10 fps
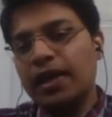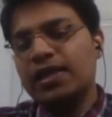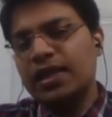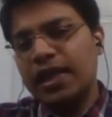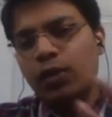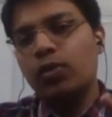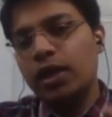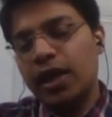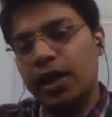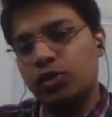and then only he
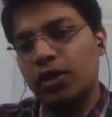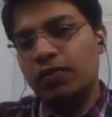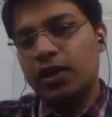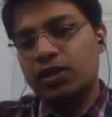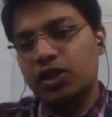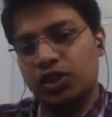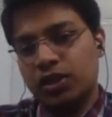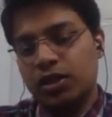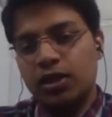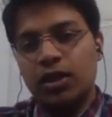has to give the decision.
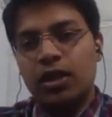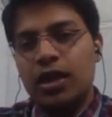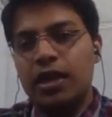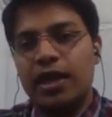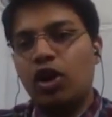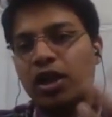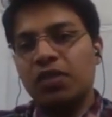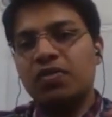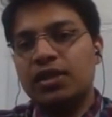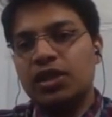He cannot give the
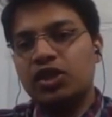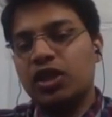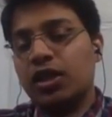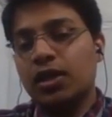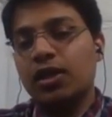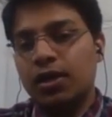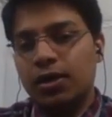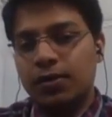decision unheard.